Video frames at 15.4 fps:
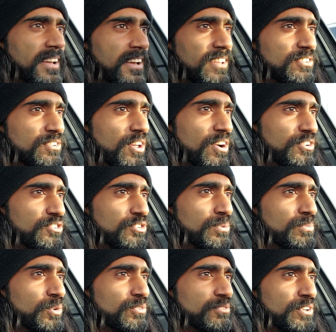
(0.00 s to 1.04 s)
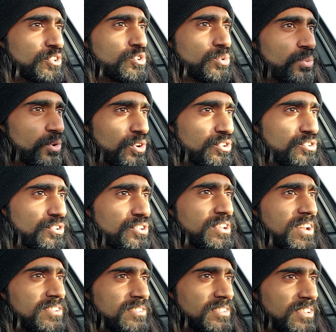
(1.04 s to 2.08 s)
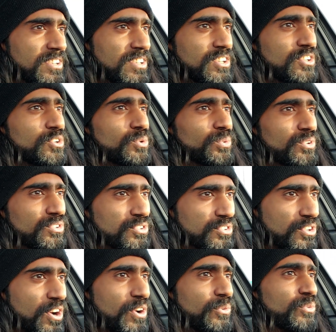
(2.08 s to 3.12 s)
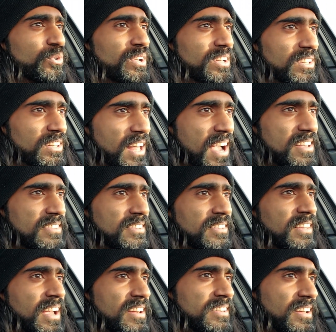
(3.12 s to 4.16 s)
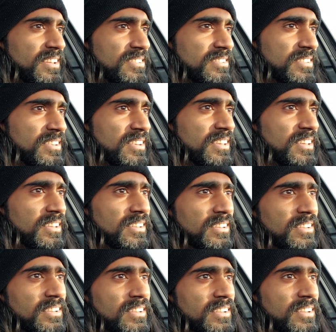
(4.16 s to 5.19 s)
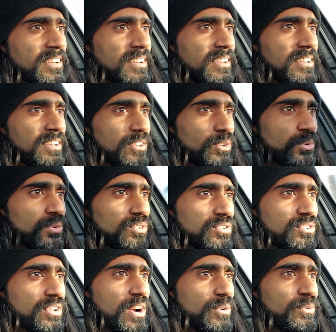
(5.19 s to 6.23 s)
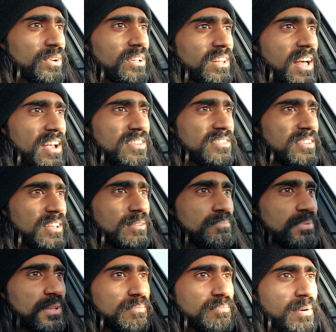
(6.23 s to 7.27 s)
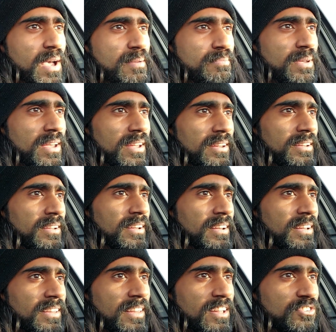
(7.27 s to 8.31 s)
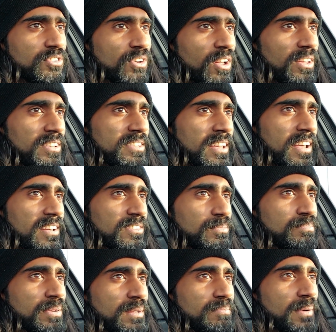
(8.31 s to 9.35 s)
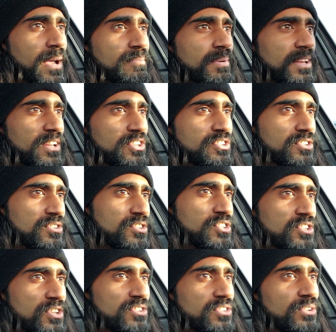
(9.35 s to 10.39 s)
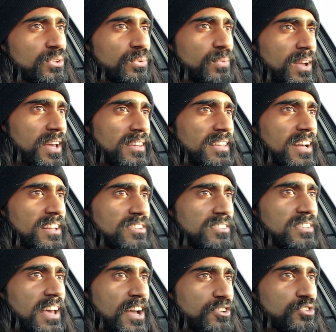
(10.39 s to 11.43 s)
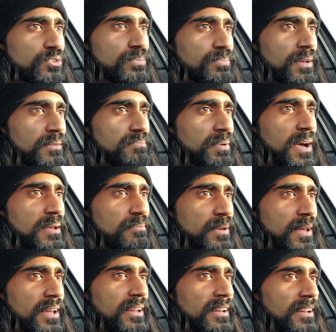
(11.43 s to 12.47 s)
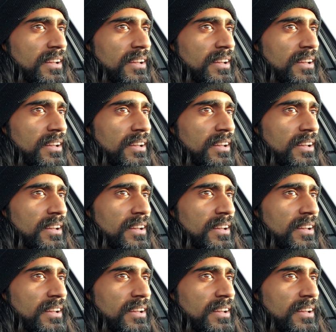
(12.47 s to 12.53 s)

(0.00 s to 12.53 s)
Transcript: as long as you're moving towards your destiny, you will start realizing that destiny. You will start realizing it bit by bit. That's all it takes, bit by bit. Just chisel away at that statue bit by bit,